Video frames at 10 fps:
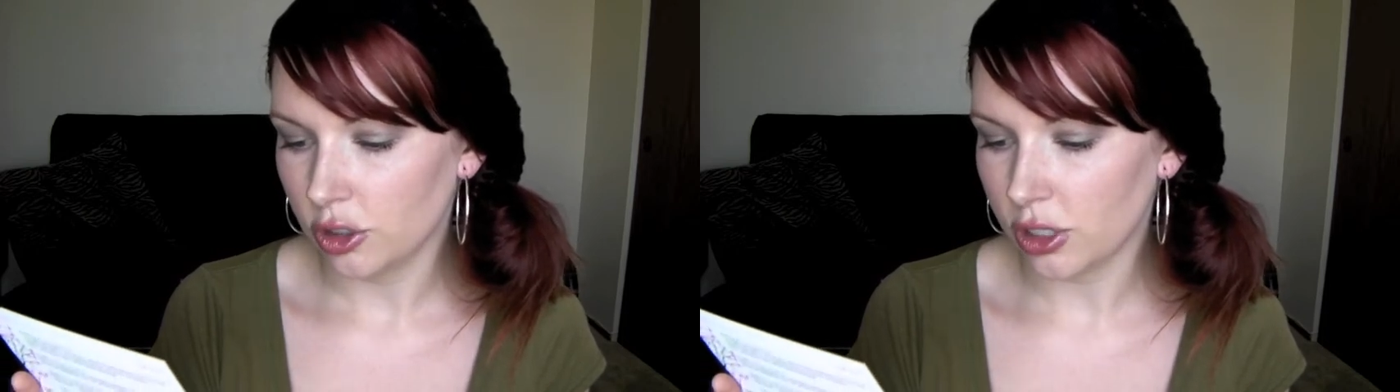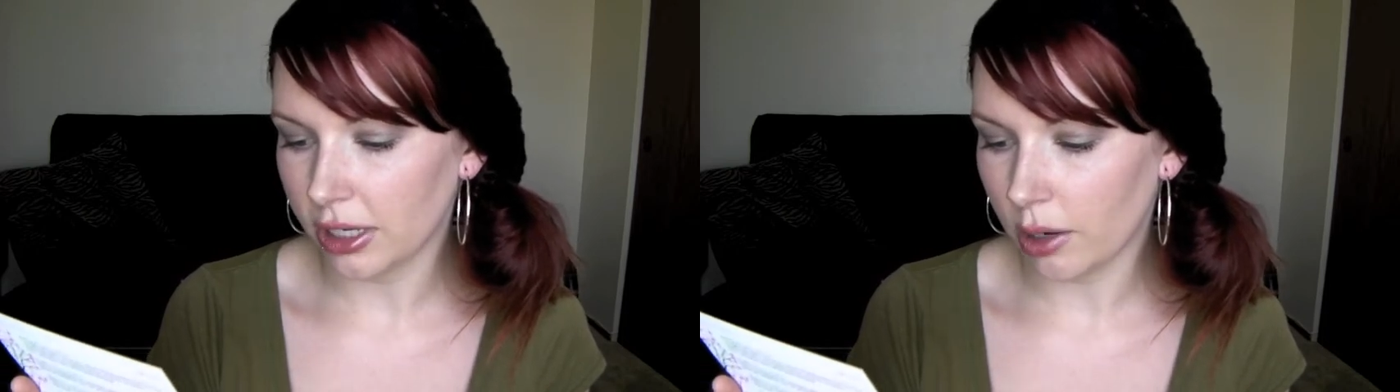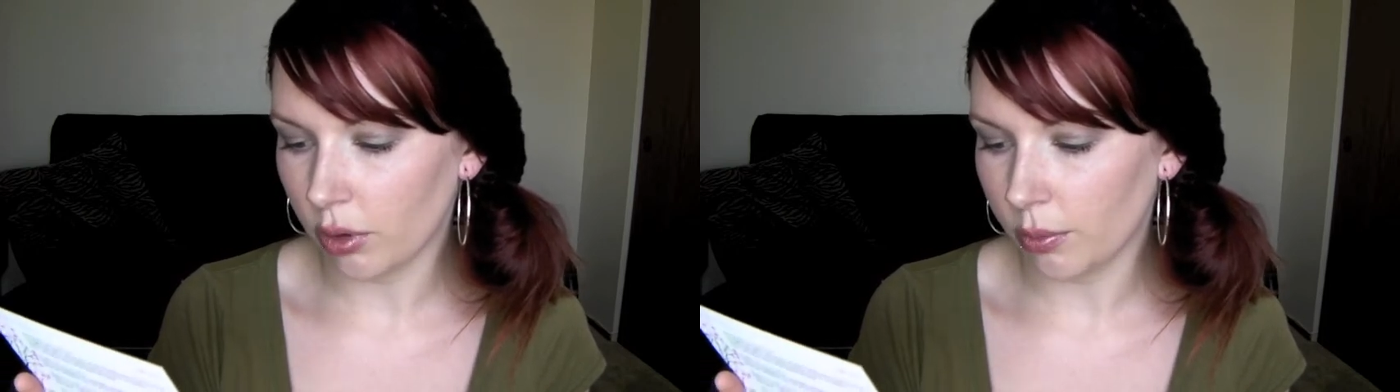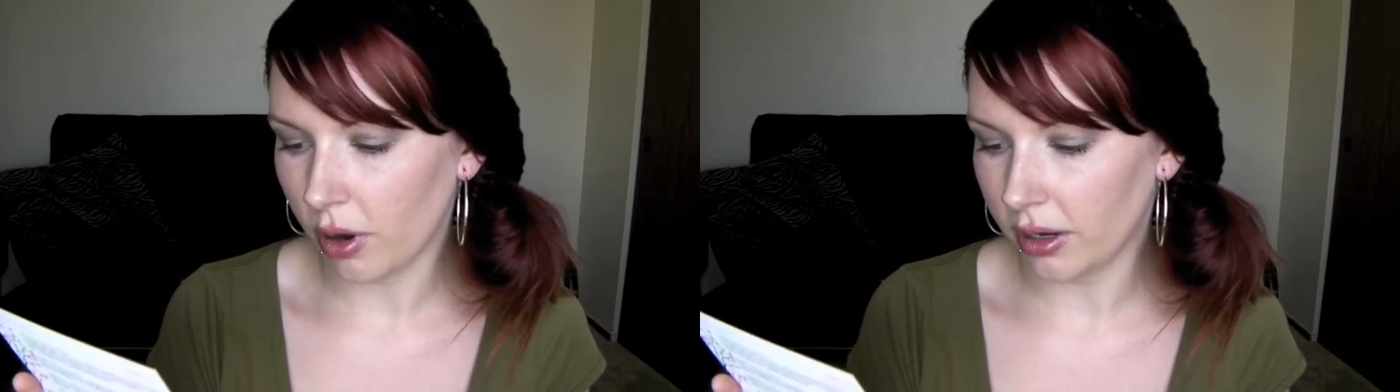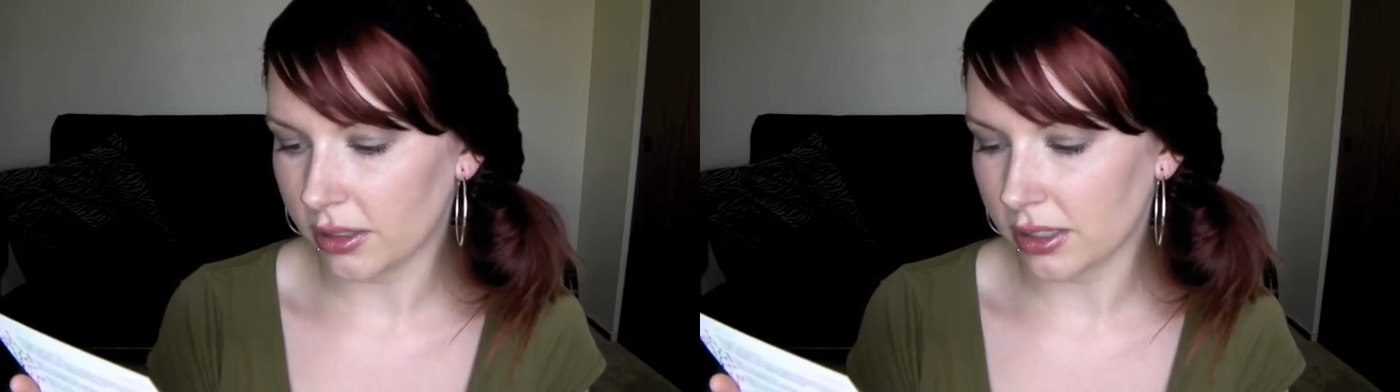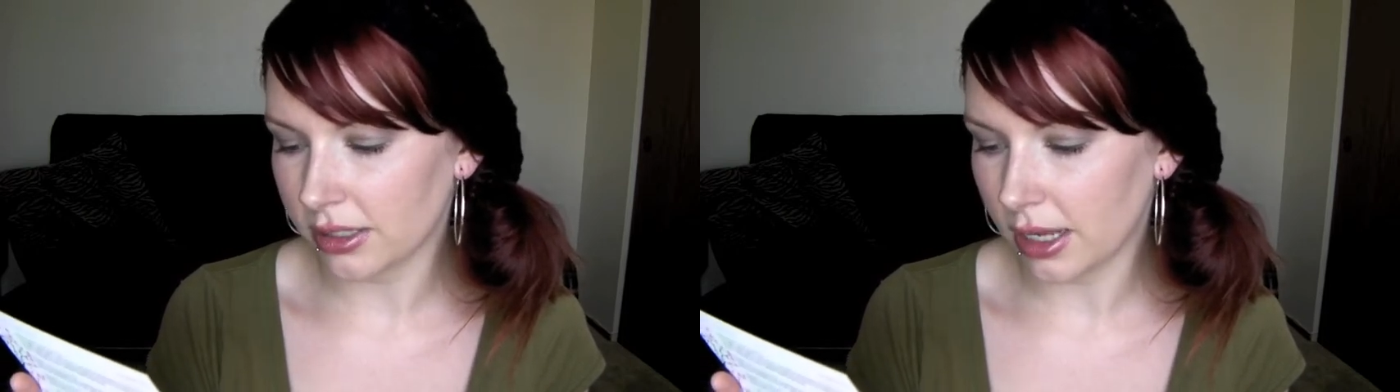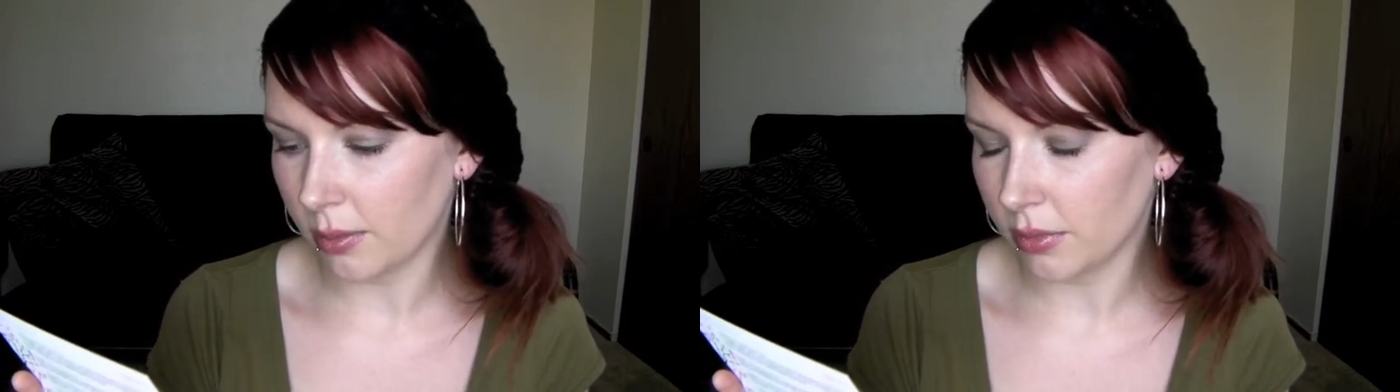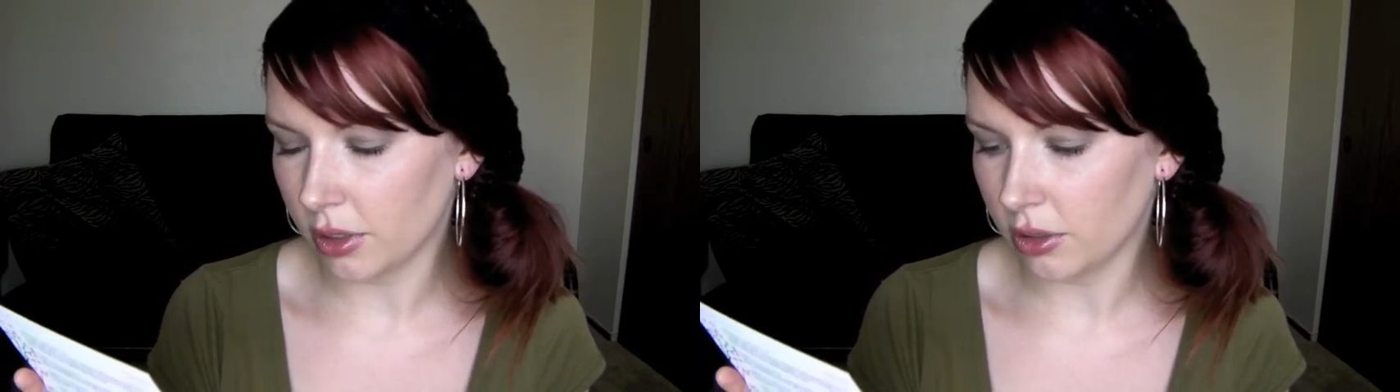Check out what products
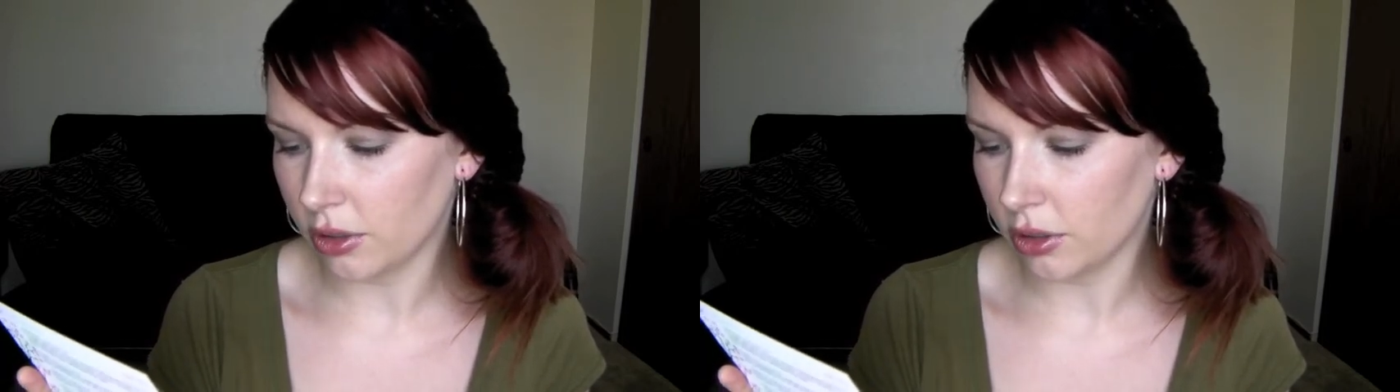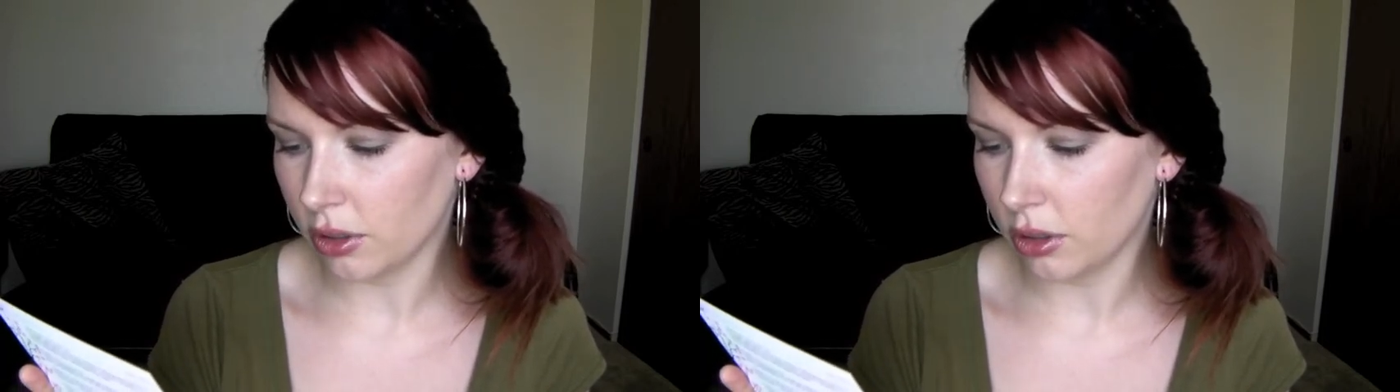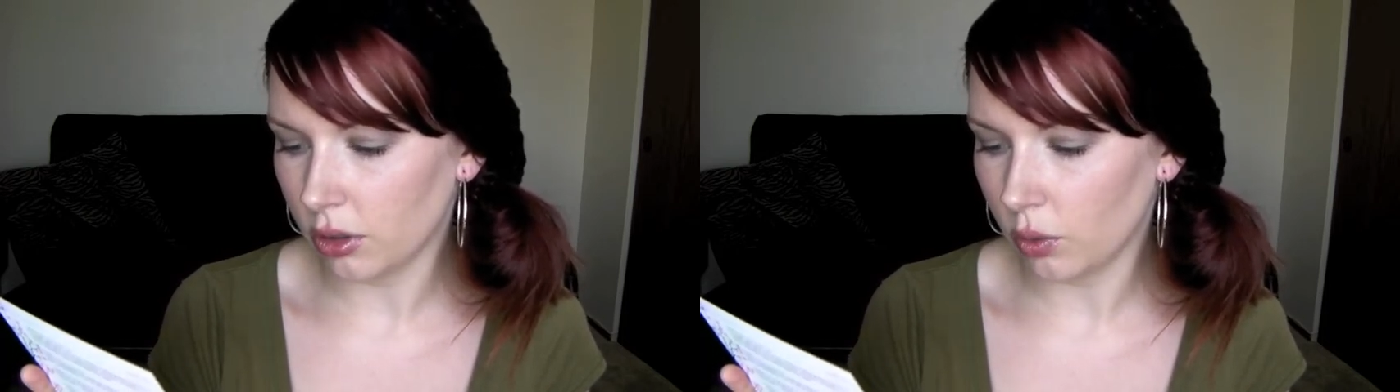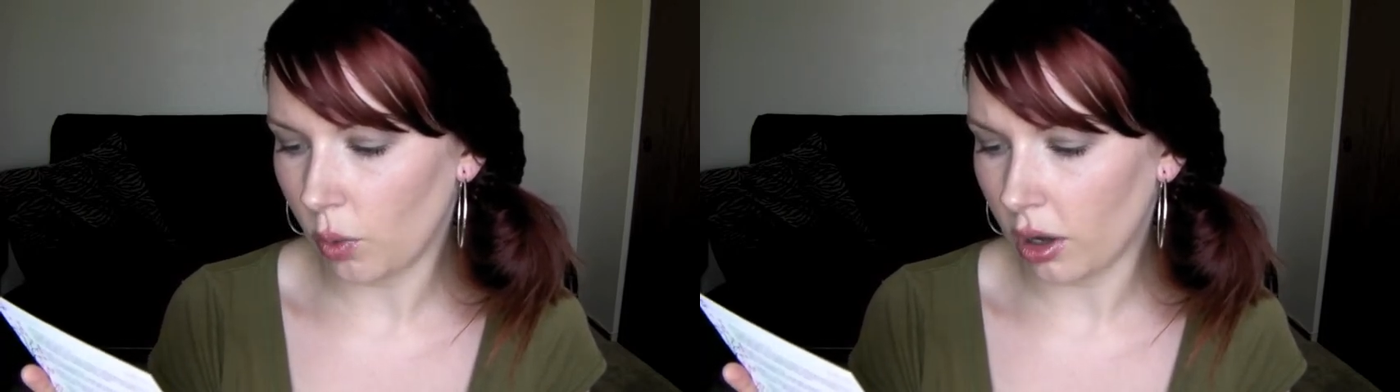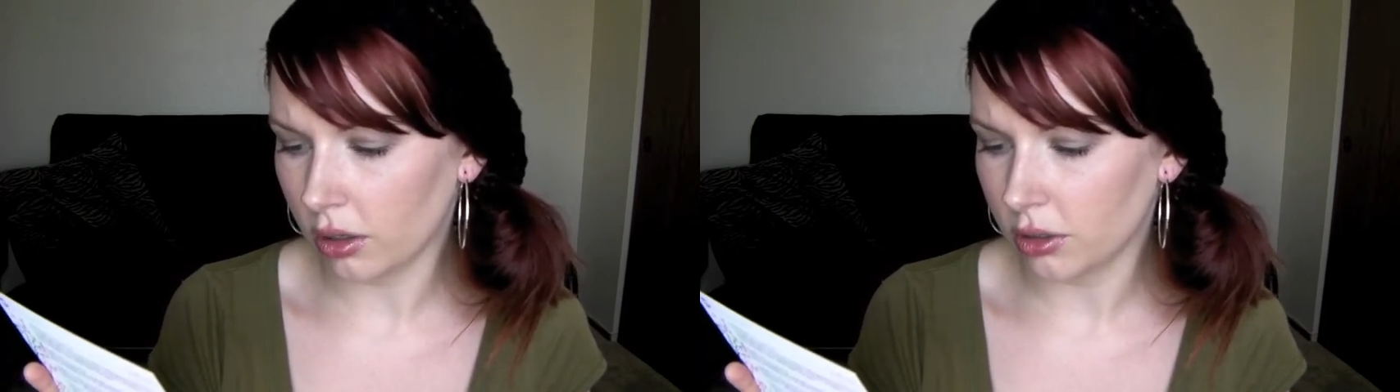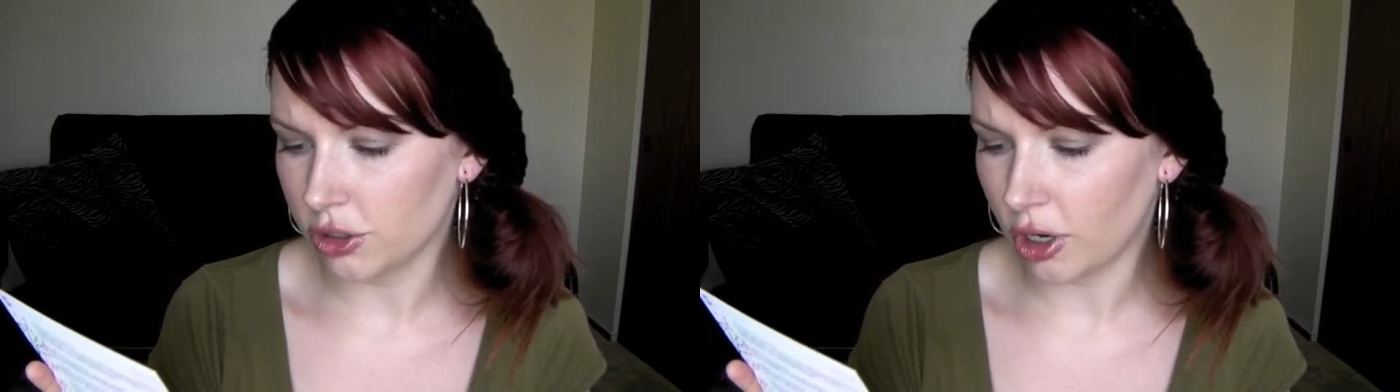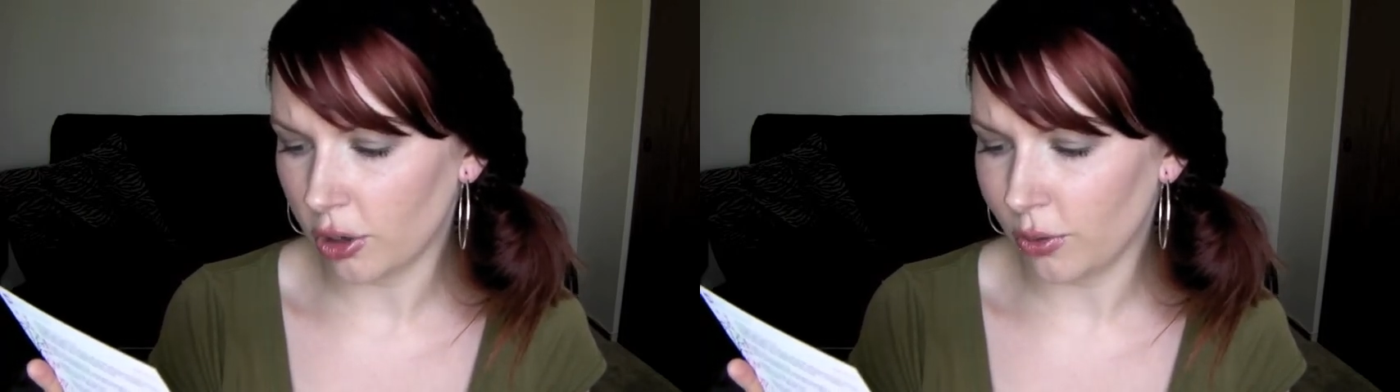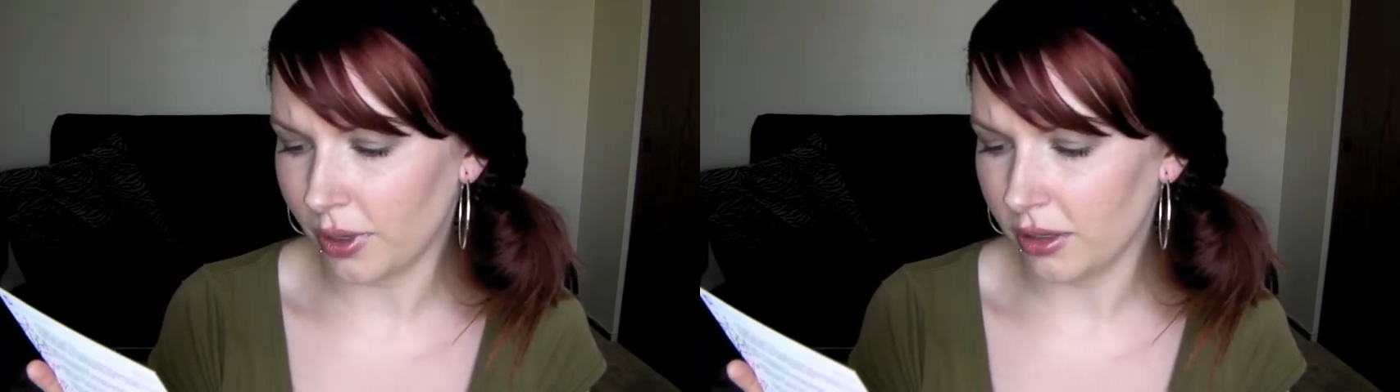Zem
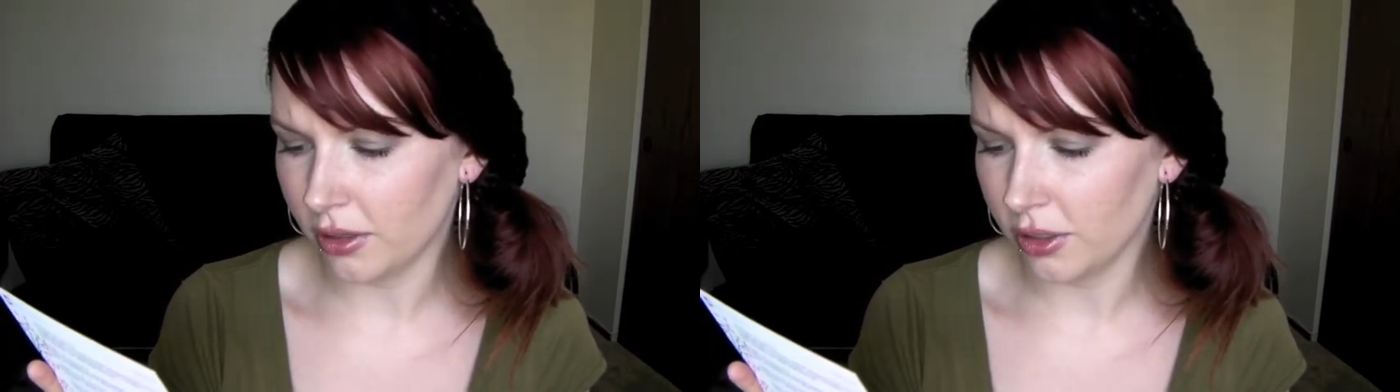Jacquin,